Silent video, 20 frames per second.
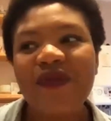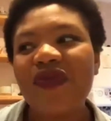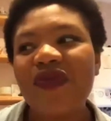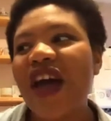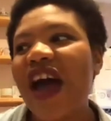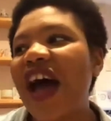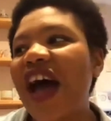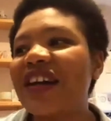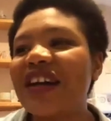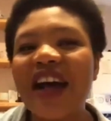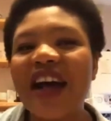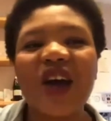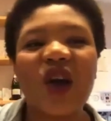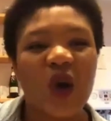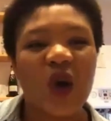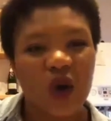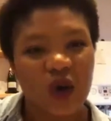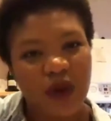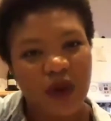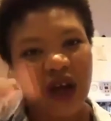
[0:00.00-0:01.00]
had like
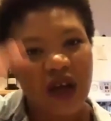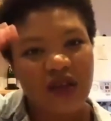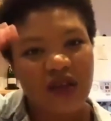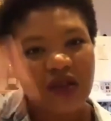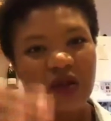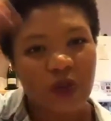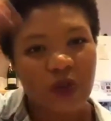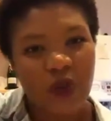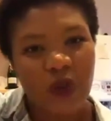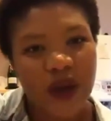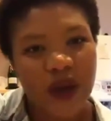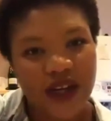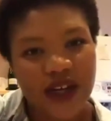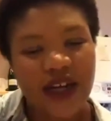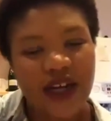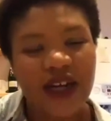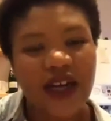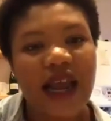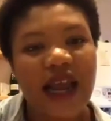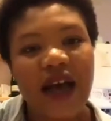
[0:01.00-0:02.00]
gone past the point
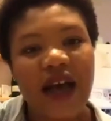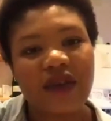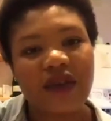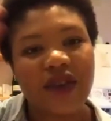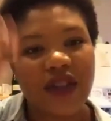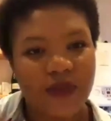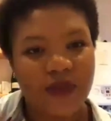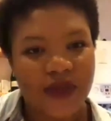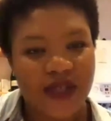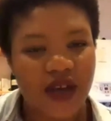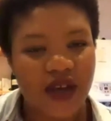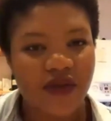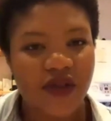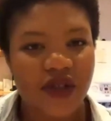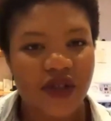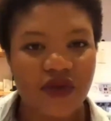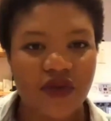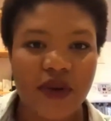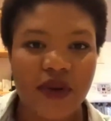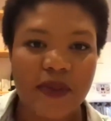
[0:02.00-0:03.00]
and allowed
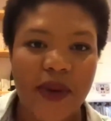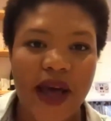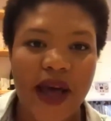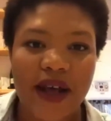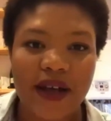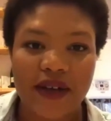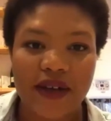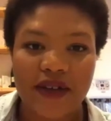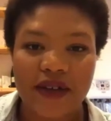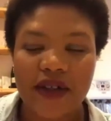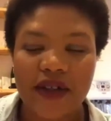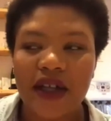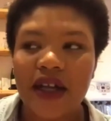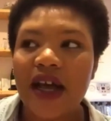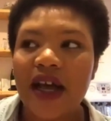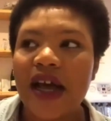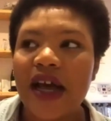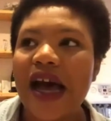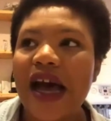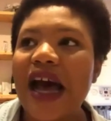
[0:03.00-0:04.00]
themselves to rebel.
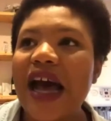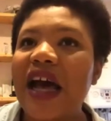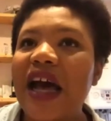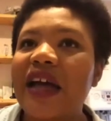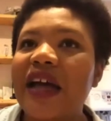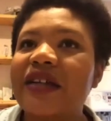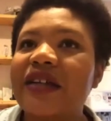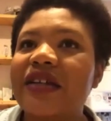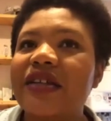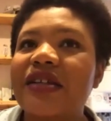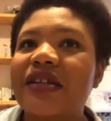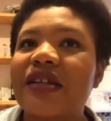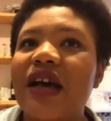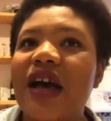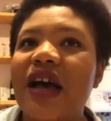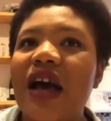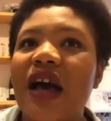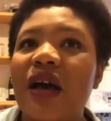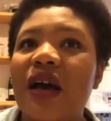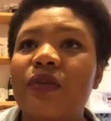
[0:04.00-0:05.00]
And
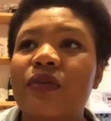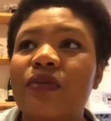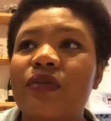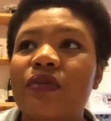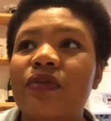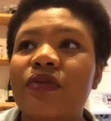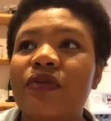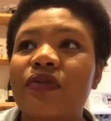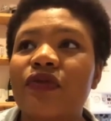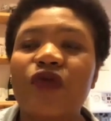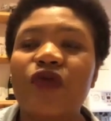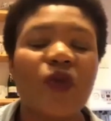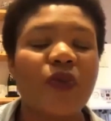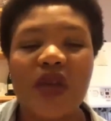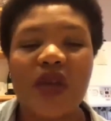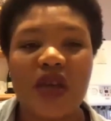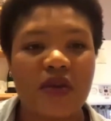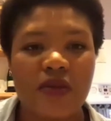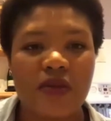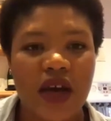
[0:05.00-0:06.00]
for
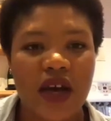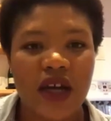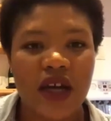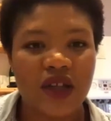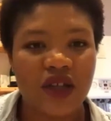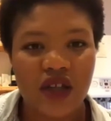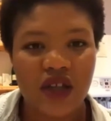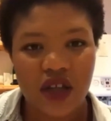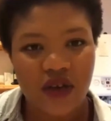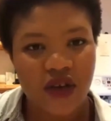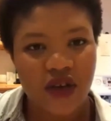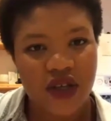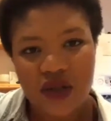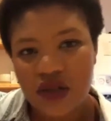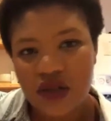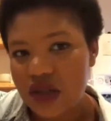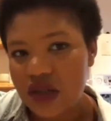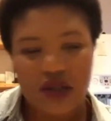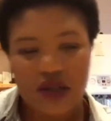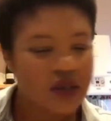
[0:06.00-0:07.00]
me, Maya Angelou is
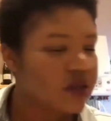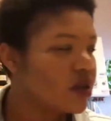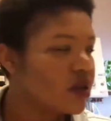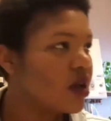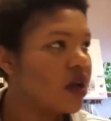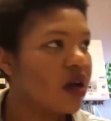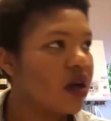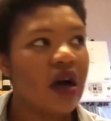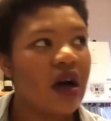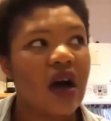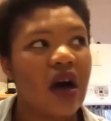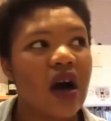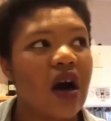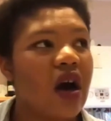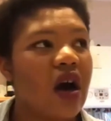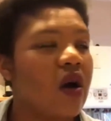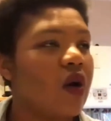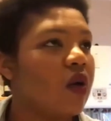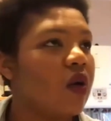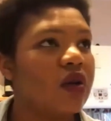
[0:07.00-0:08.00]
just
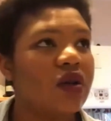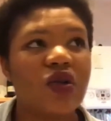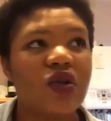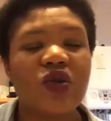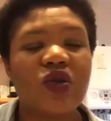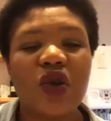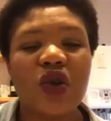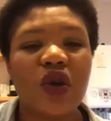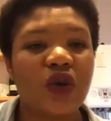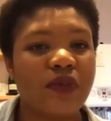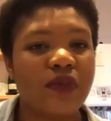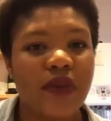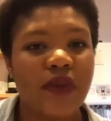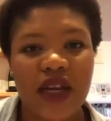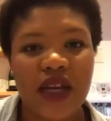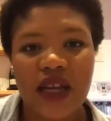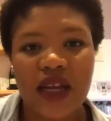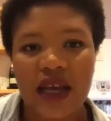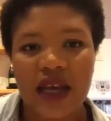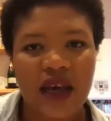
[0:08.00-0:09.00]
so
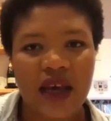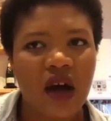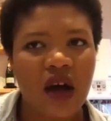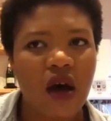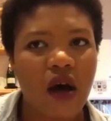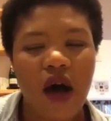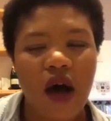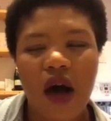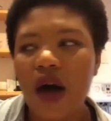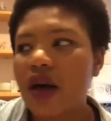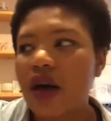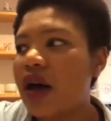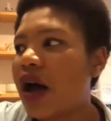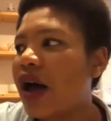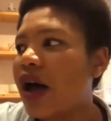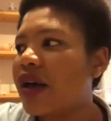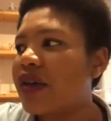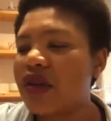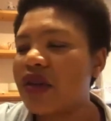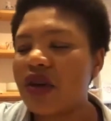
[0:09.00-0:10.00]
many
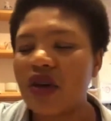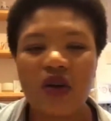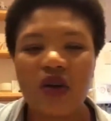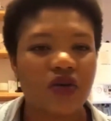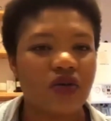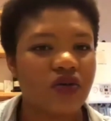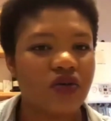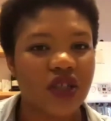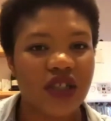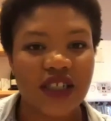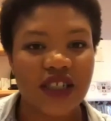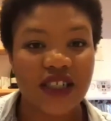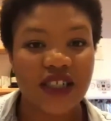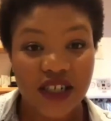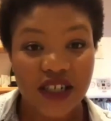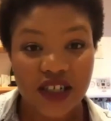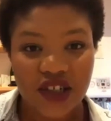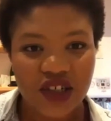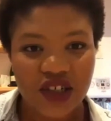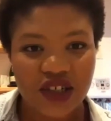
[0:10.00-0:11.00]
either
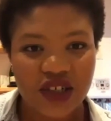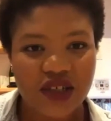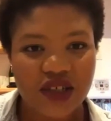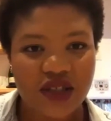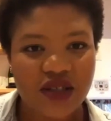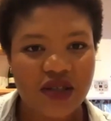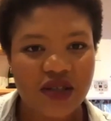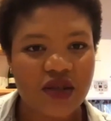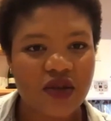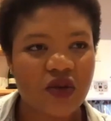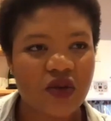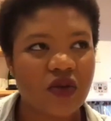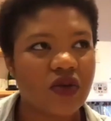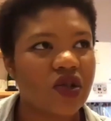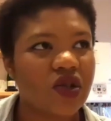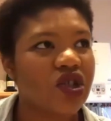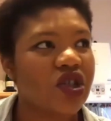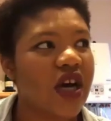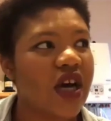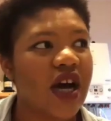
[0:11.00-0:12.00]
contradictions or
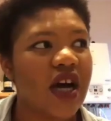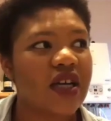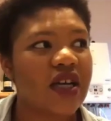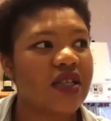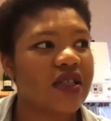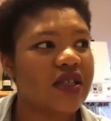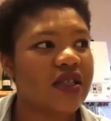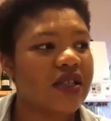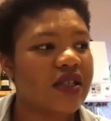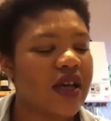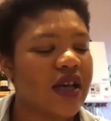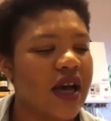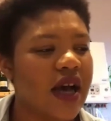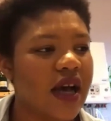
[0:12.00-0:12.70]
just